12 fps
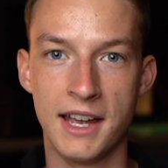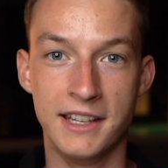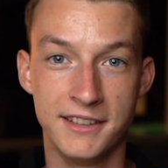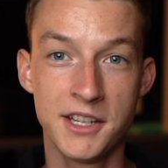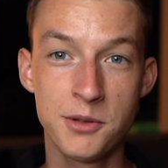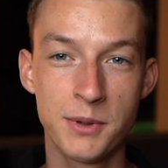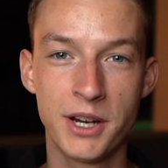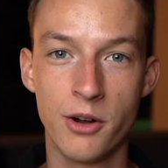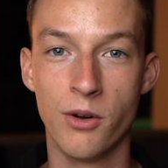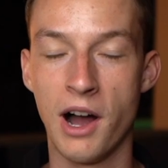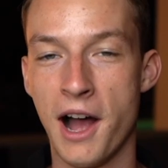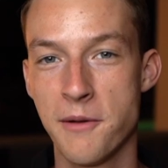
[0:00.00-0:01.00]
In this
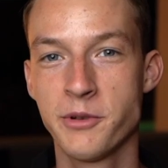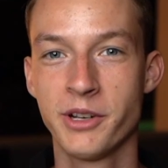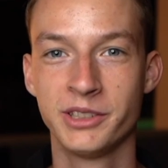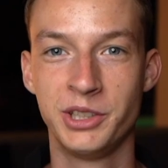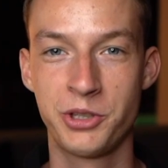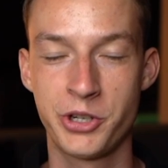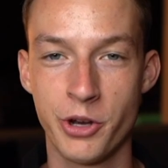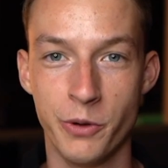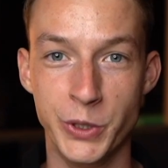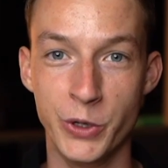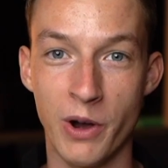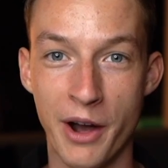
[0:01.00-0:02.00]
video, I'm going to show
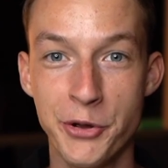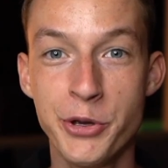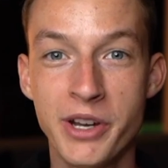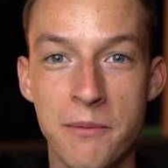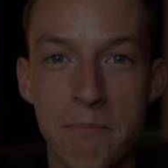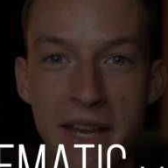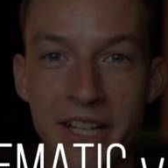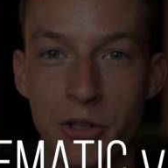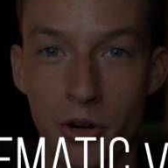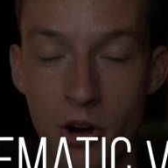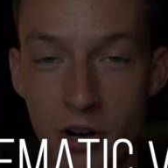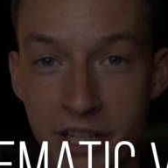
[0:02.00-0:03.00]
you how you can make
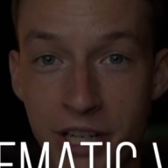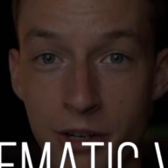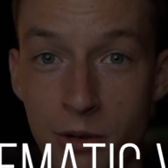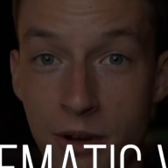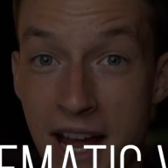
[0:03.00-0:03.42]
your audio